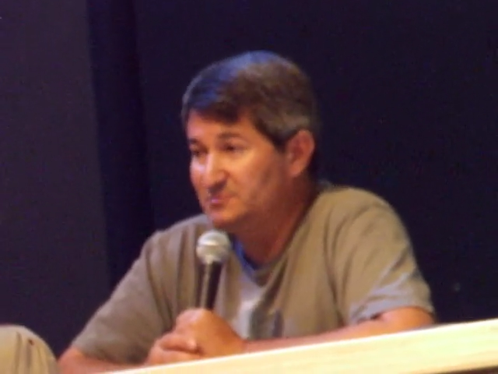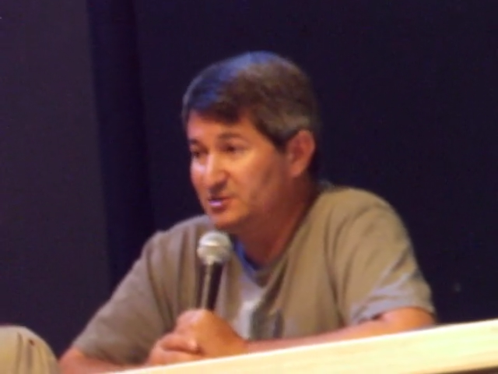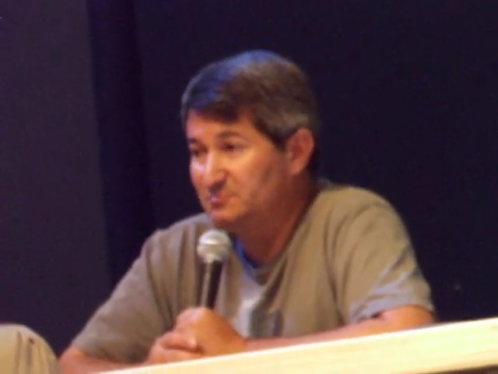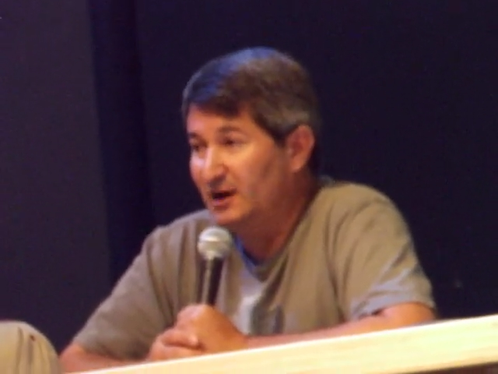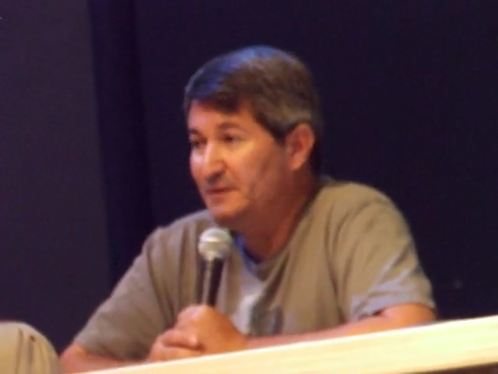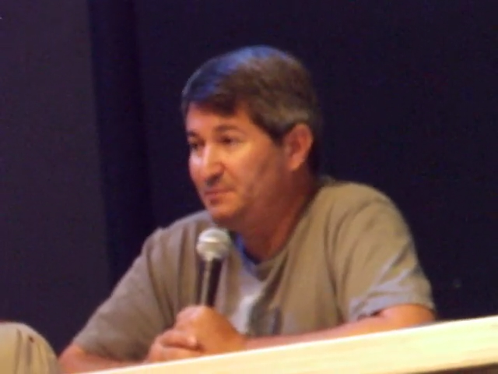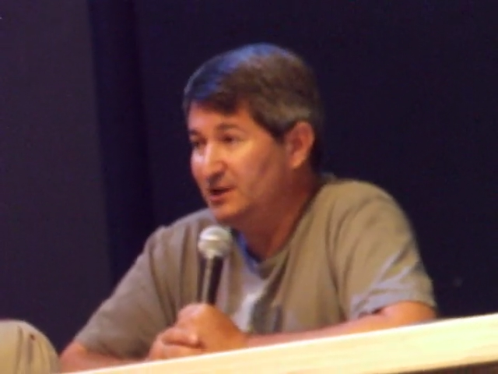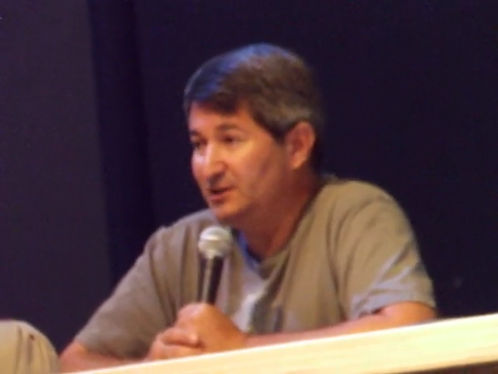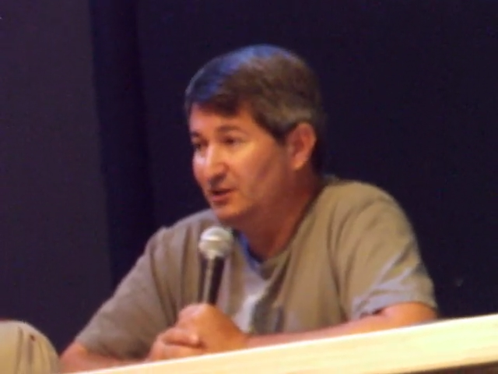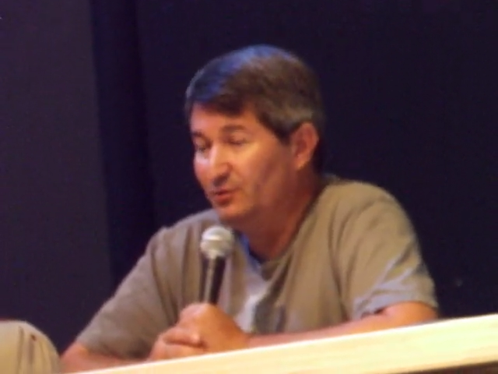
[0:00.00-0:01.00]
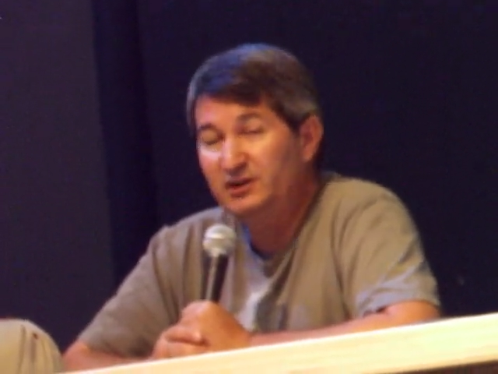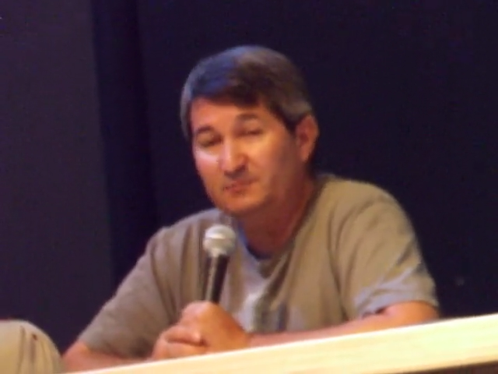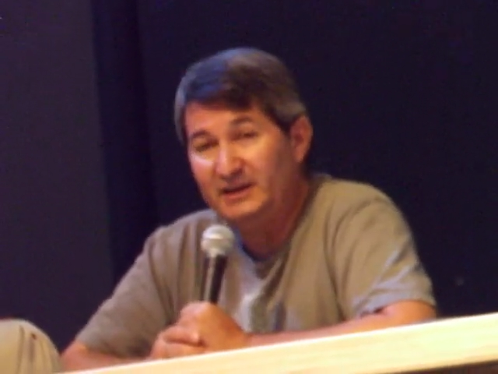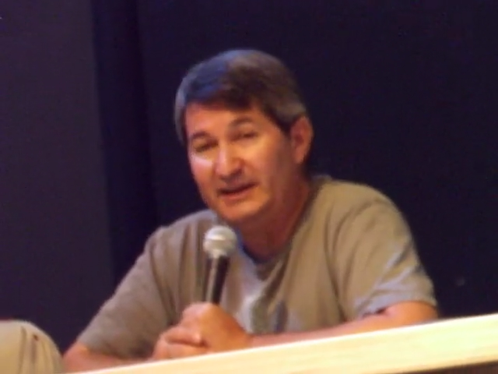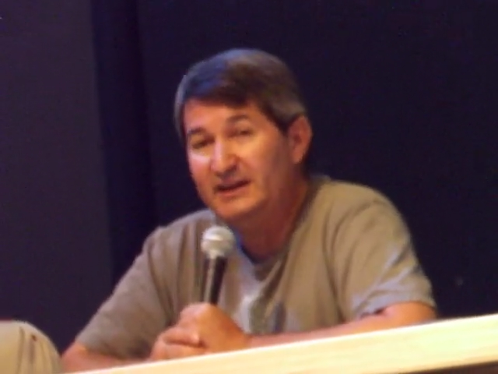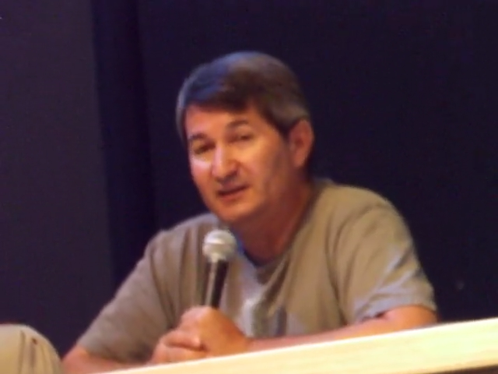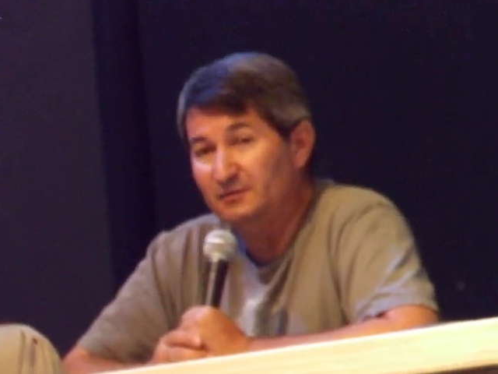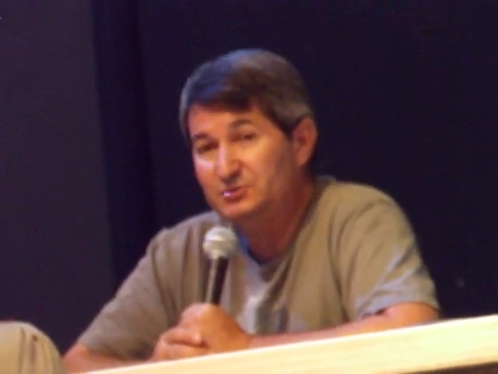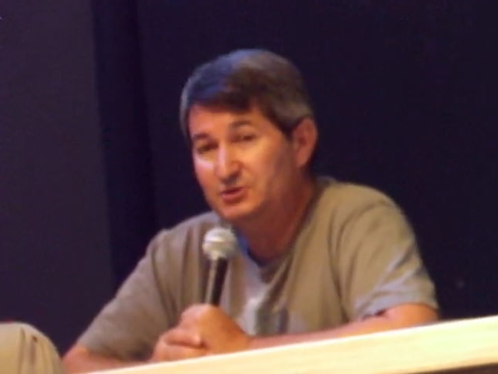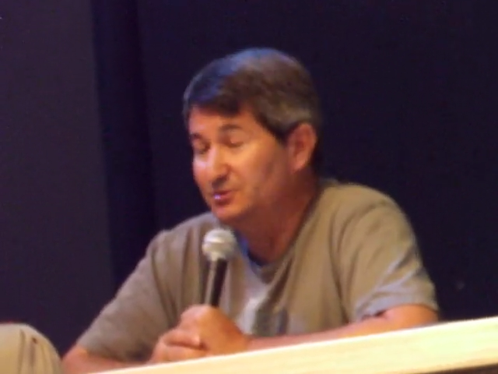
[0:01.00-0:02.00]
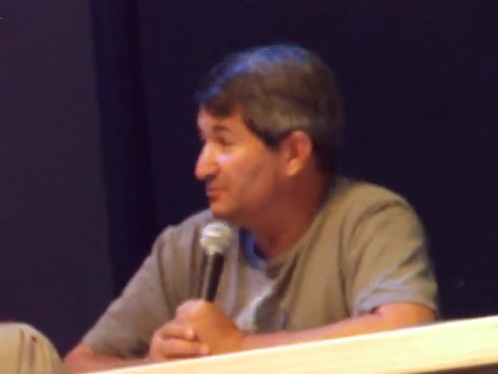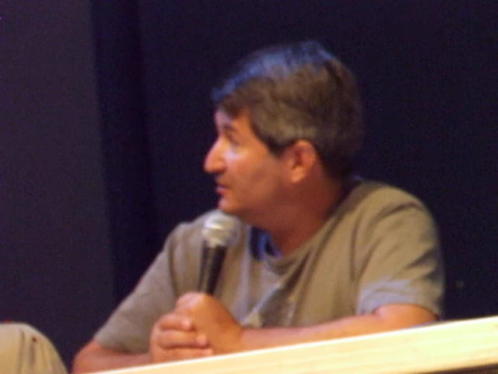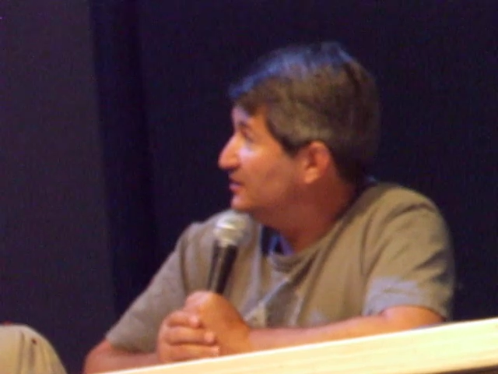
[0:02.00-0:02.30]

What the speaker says: but it's my opinion that we need to be eating them too.